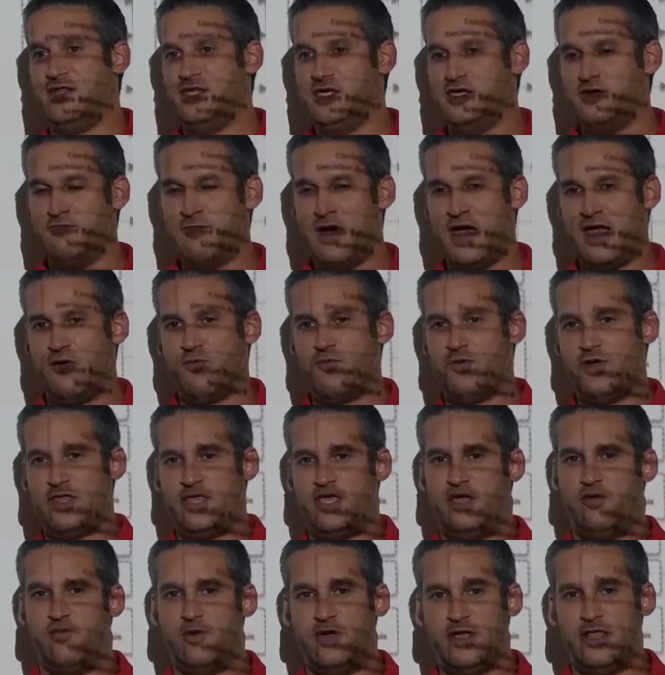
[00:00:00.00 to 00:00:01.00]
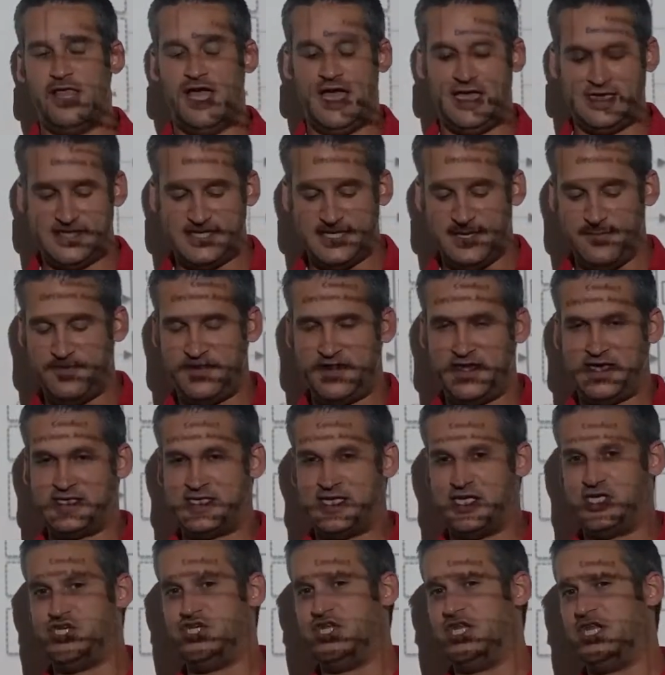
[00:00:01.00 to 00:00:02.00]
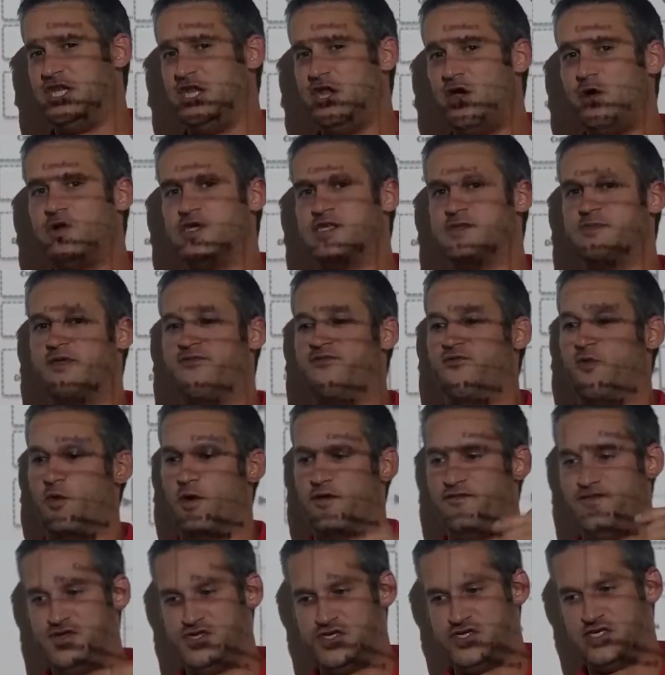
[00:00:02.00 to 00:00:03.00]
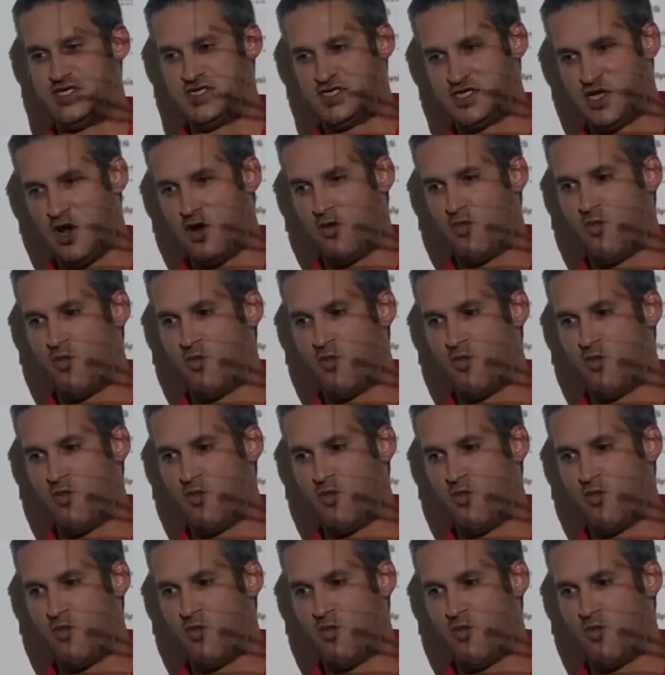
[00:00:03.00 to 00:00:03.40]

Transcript: you might really realize some things that you didn't notice before if you just start